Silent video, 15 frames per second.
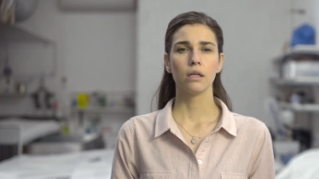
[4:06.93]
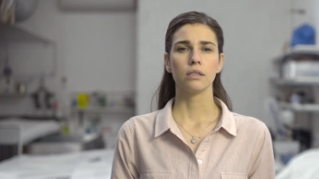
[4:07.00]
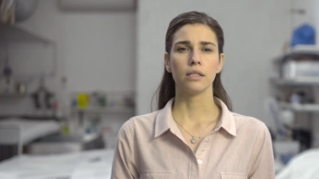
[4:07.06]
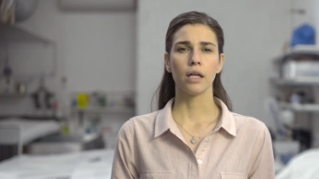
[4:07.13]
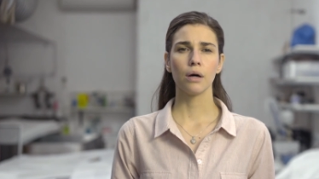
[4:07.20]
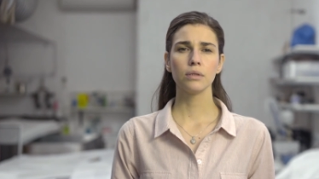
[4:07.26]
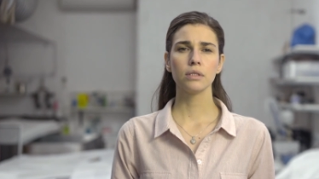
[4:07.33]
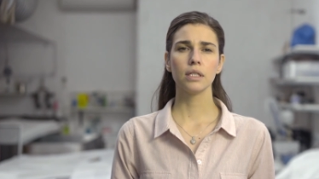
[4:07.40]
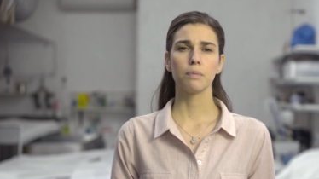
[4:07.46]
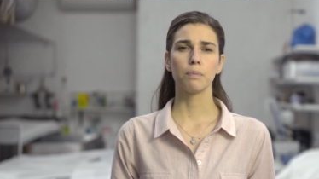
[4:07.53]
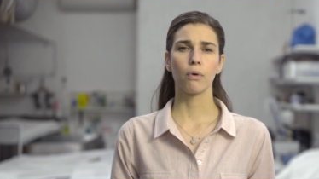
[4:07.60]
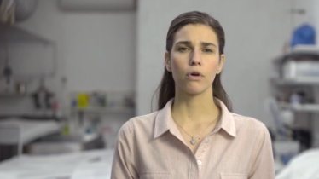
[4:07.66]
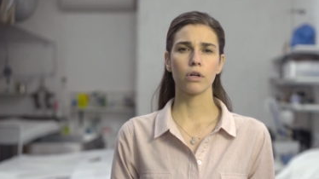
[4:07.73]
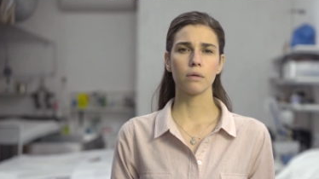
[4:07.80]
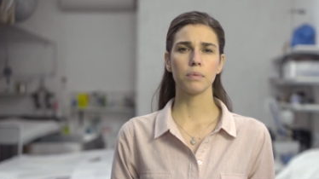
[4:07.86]
Note that
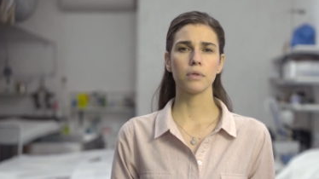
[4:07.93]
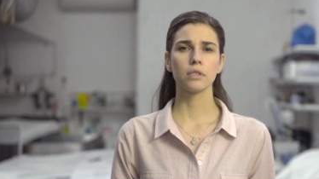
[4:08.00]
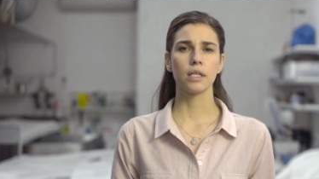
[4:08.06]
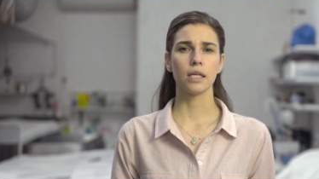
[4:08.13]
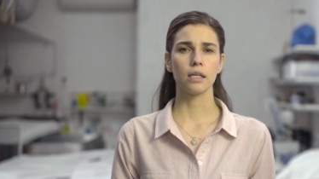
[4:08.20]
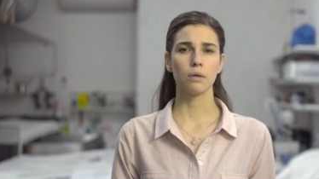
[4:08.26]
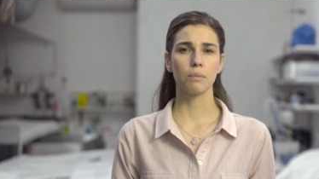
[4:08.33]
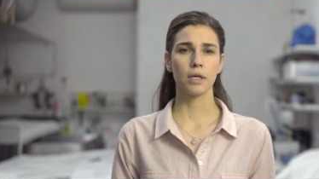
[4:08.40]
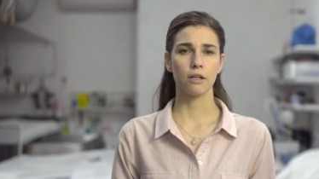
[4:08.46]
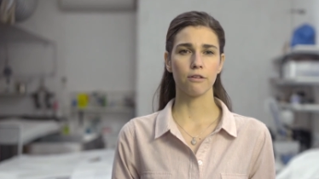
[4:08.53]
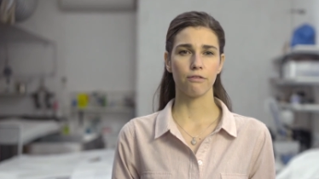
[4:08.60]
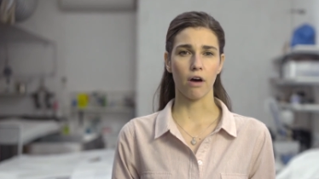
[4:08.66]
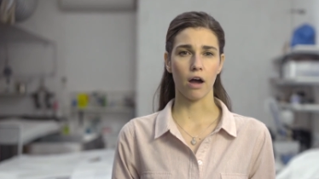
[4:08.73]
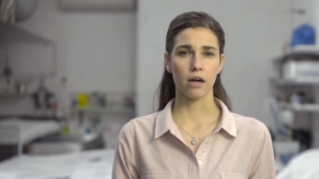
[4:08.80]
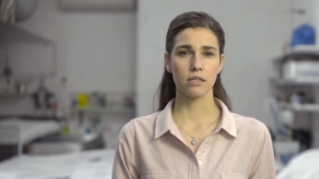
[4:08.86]
portable
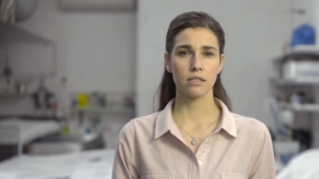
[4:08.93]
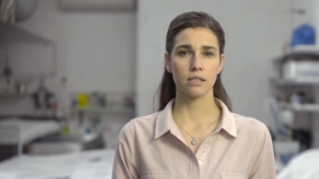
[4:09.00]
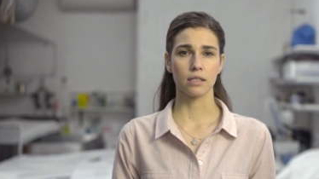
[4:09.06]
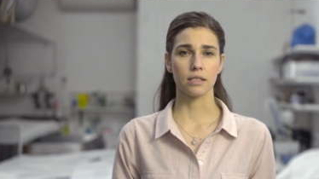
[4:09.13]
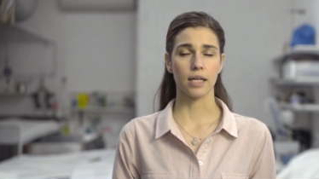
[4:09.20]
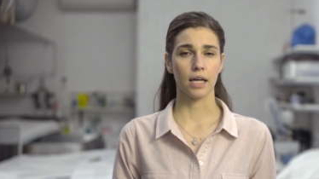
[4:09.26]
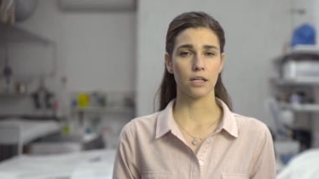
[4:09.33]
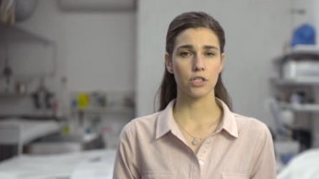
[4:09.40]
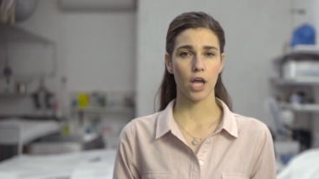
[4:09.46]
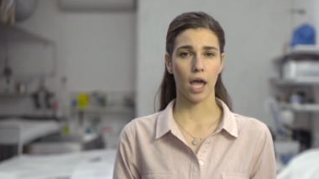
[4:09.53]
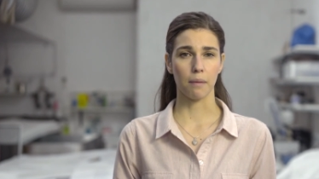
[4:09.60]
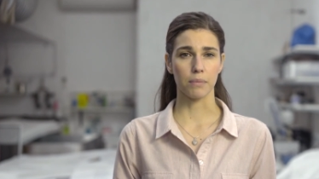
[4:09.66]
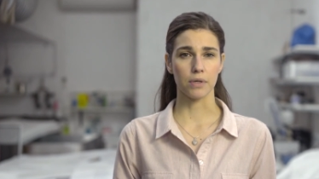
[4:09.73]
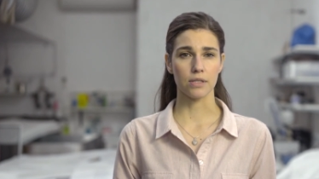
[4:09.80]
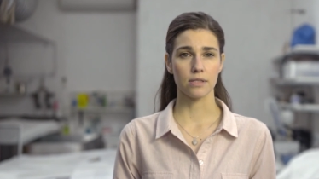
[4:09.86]
dehumidifiers contain
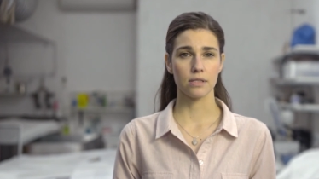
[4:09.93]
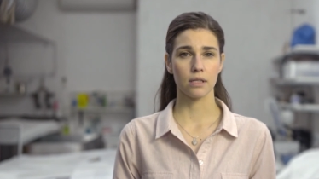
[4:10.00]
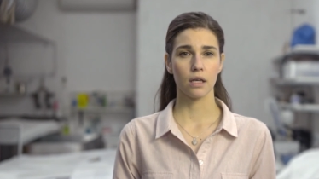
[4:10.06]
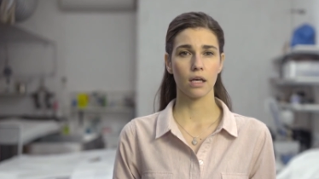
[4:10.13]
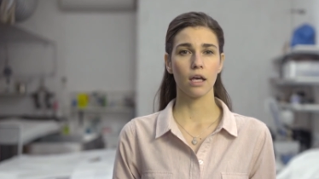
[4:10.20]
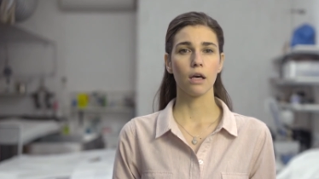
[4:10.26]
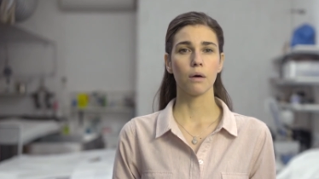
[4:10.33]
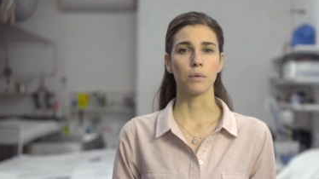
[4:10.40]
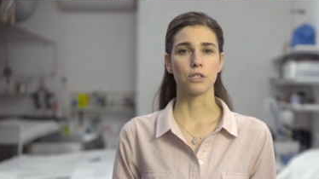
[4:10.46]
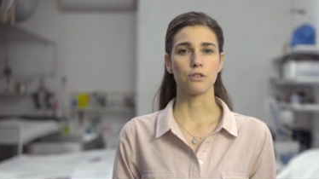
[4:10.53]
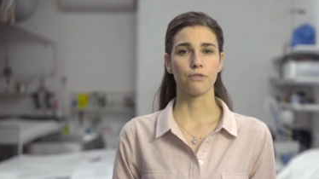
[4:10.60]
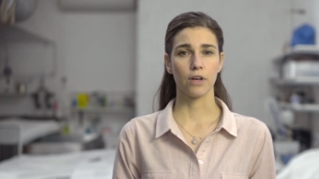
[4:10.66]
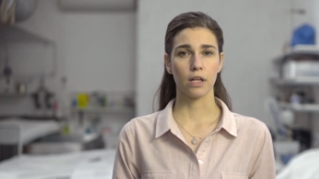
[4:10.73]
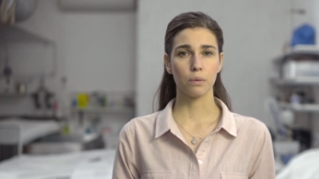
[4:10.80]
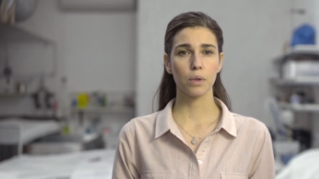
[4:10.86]
chambers, which
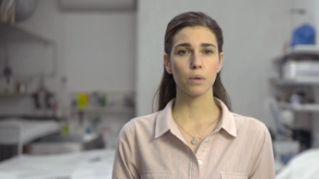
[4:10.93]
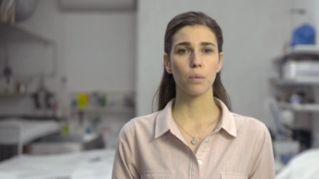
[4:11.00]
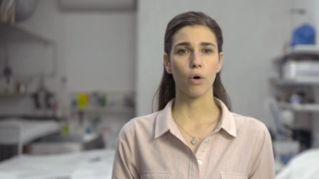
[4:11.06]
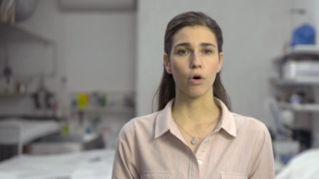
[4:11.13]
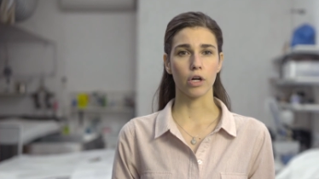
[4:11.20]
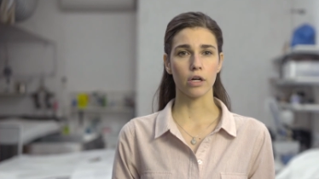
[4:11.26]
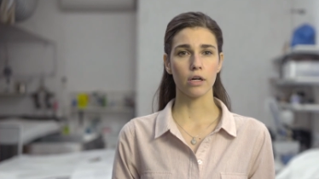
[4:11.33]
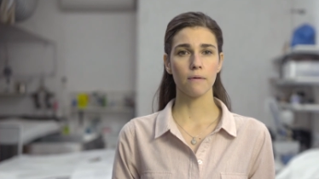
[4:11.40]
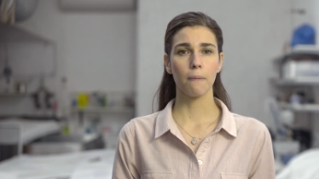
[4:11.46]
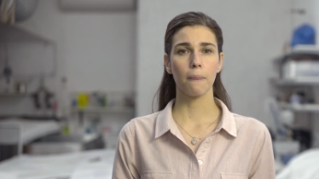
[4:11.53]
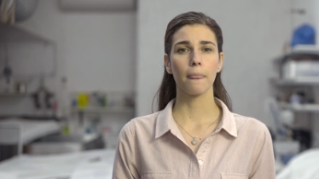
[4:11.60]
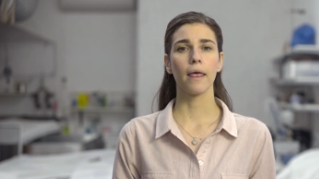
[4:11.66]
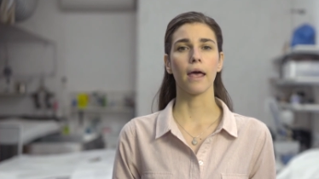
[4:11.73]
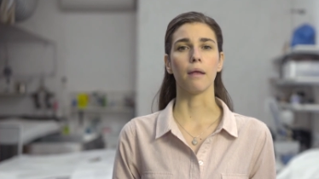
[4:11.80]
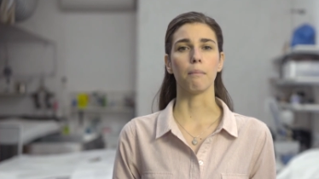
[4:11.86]
fill with water
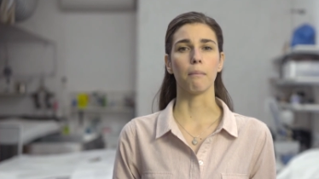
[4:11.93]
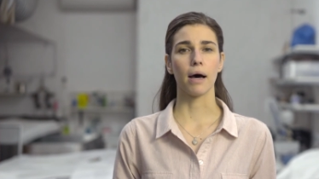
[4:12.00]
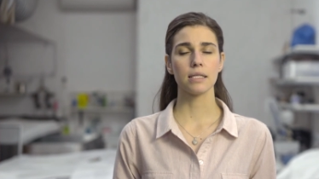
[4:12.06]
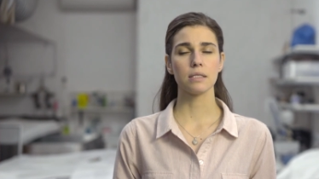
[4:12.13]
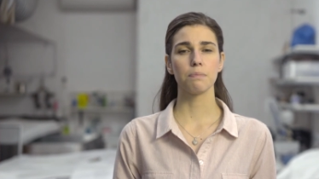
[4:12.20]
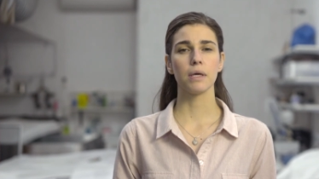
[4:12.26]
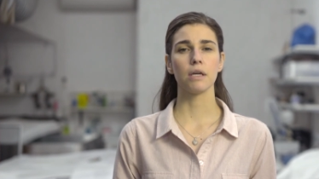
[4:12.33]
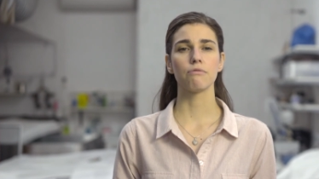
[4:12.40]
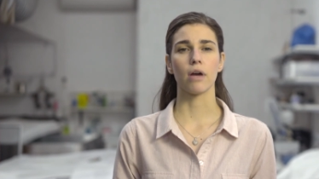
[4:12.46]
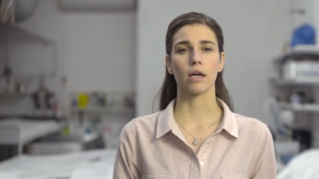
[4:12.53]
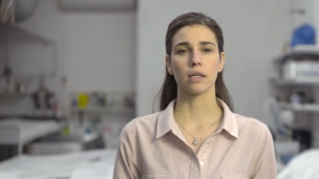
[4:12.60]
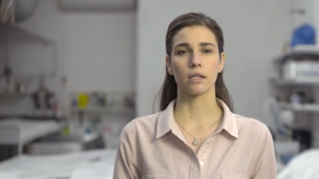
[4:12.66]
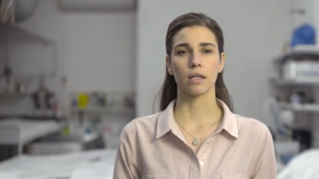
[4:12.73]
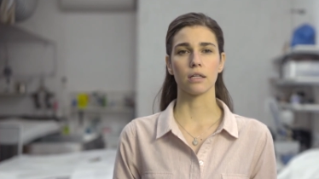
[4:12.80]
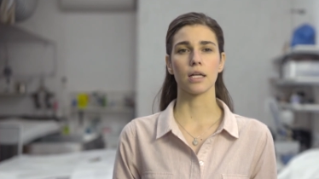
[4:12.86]
and must be
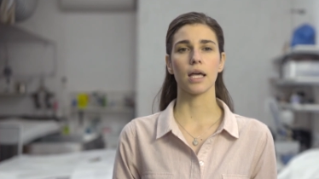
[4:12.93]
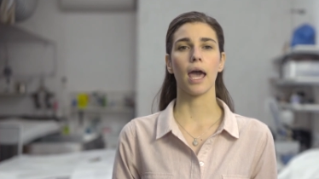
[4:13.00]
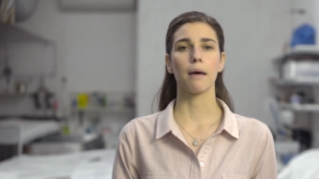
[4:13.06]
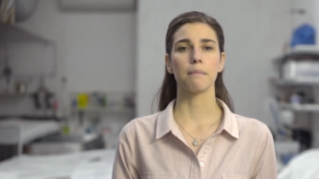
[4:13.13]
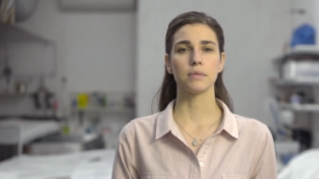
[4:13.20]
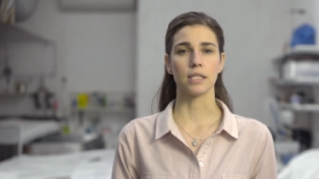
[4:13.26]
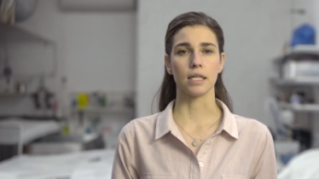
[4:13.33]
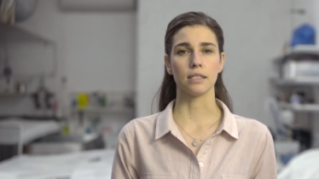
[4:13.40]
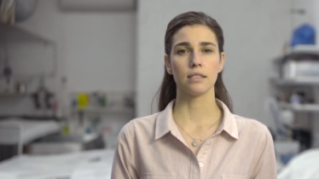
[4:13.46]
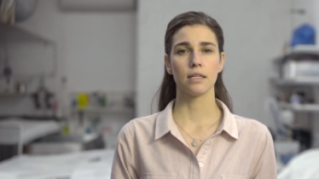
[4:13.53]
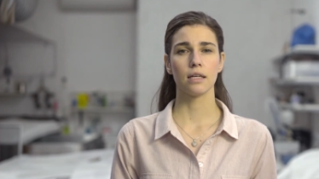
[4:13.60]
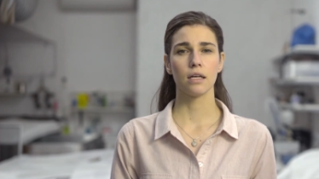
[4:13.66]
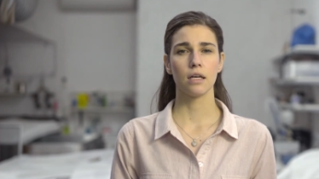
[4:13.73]
regularly emptied.